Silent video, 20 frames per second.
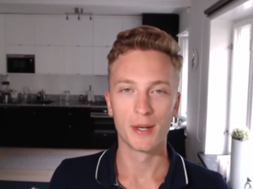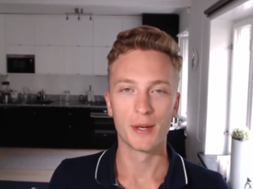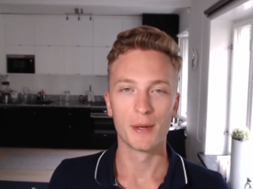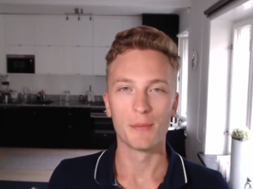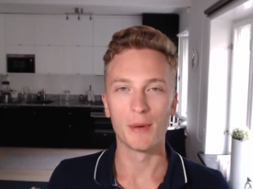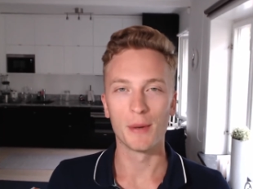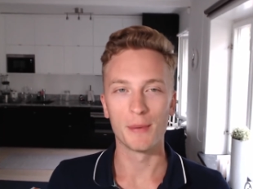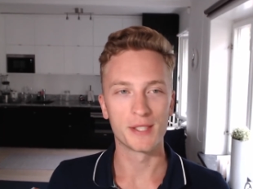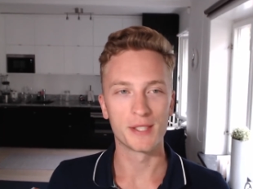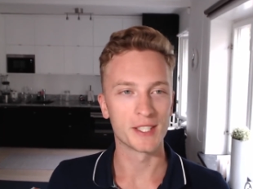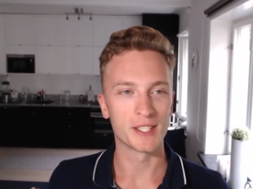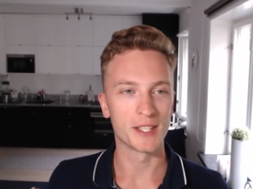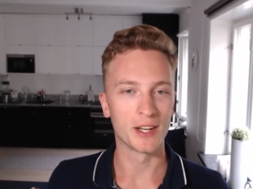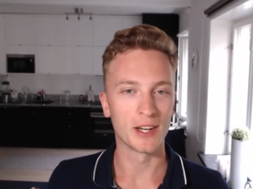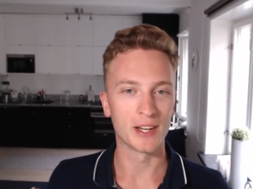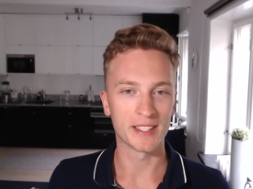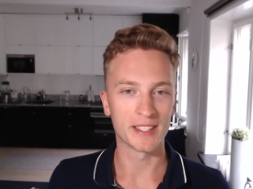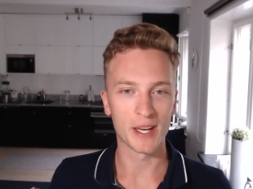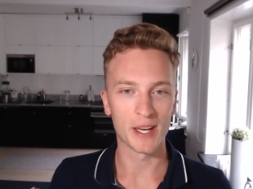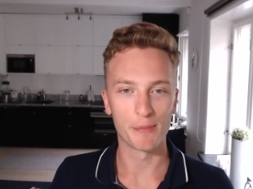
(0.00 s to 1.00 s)
maybe it's a
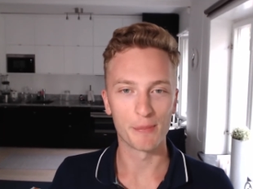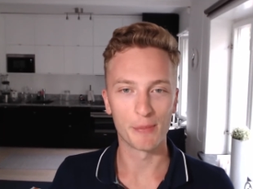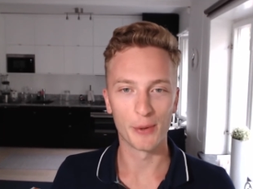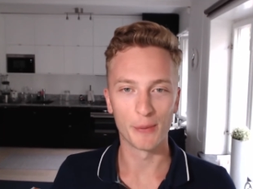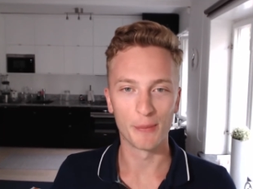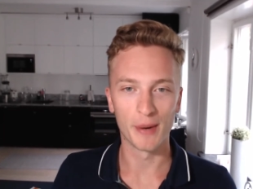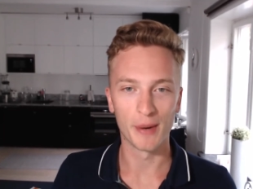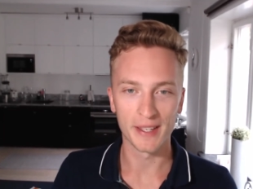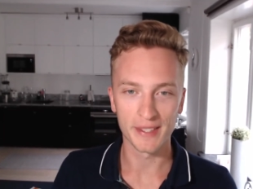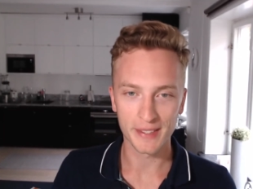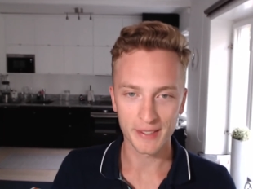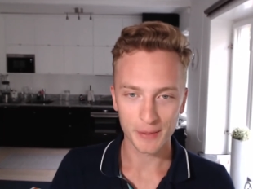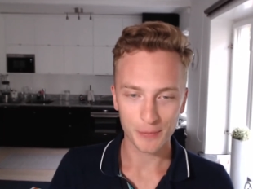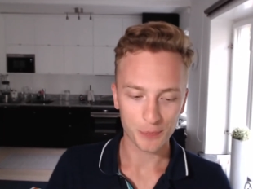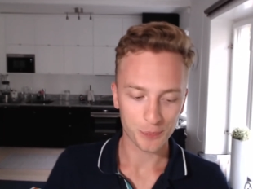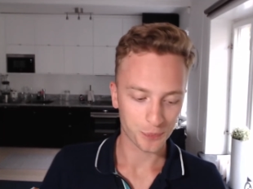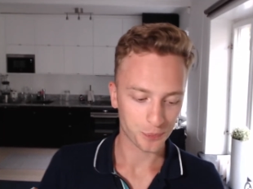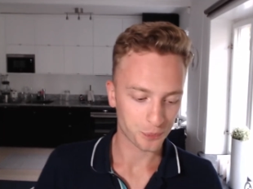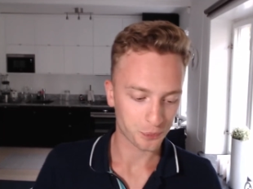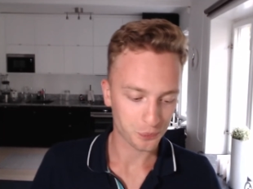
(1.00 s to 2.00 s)
silly example but
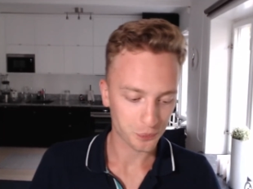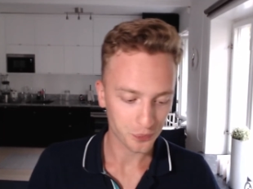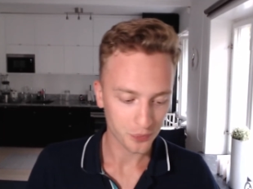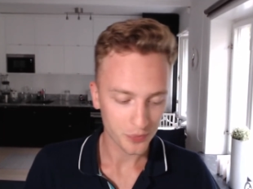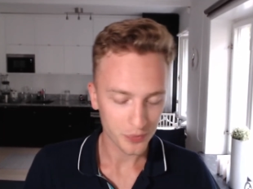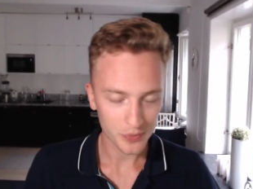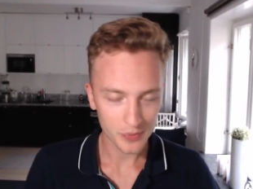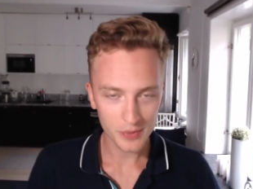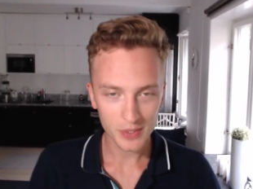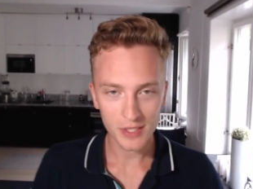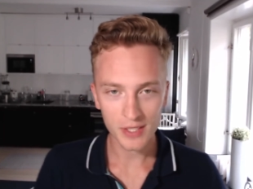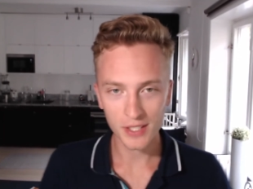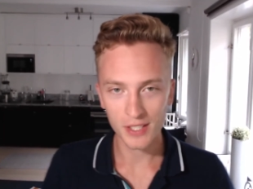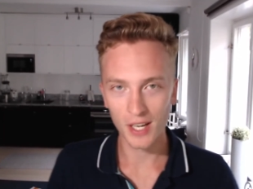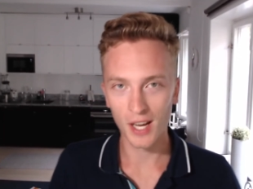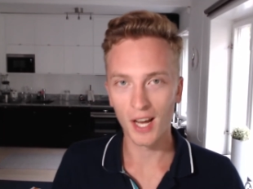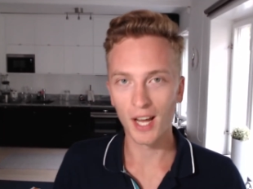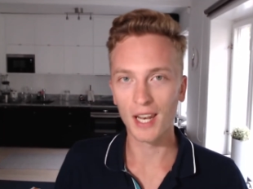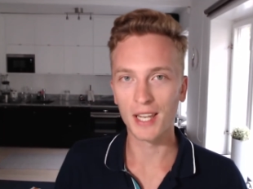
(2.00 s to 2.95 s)
uh,